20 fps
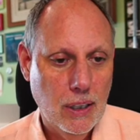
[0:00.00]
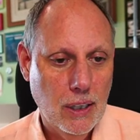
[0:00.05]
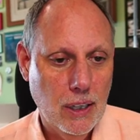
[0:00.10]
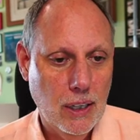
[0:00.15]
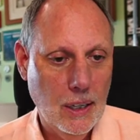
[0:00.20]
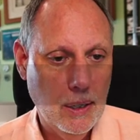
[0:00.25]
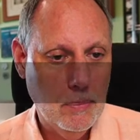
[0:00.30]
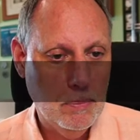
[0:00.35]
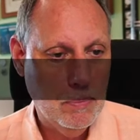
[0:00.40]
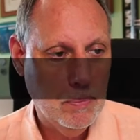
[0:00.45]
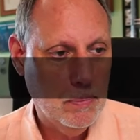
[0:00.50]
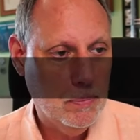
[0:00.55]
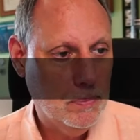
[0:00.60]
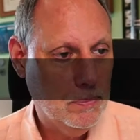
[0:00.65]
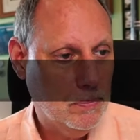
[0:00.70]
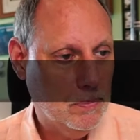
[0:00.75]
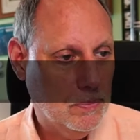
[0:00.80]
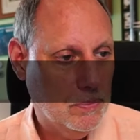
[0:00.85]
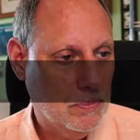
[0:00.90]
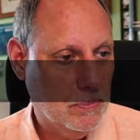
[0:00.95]
Um,
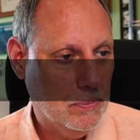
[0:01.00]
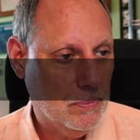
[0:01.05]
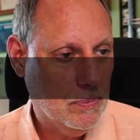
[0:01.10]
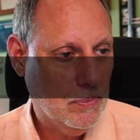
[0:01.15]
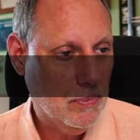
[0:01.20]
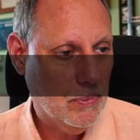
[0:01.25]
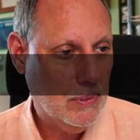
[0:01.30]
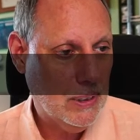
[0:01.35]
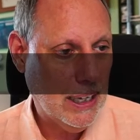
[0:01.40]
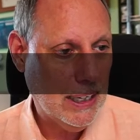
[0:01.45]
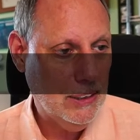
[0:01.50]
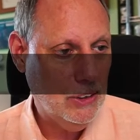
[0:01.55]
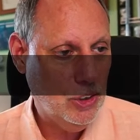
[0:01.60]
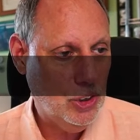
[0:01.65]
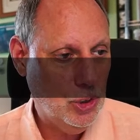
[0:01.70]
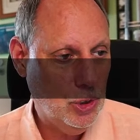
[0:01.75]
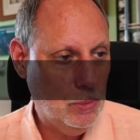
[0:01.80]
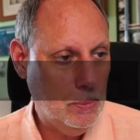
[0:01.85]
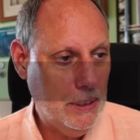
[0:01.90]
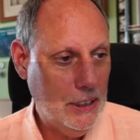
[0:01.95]
Nice
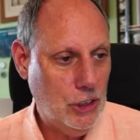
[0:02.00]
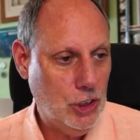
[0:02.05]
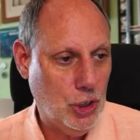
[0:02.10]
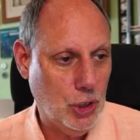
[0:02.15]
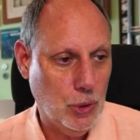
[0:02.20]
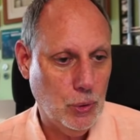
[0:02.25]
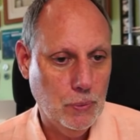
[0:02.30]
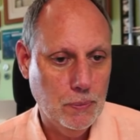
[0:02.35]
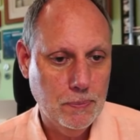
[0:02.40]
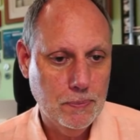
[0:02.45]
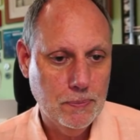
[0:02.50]
to meet you.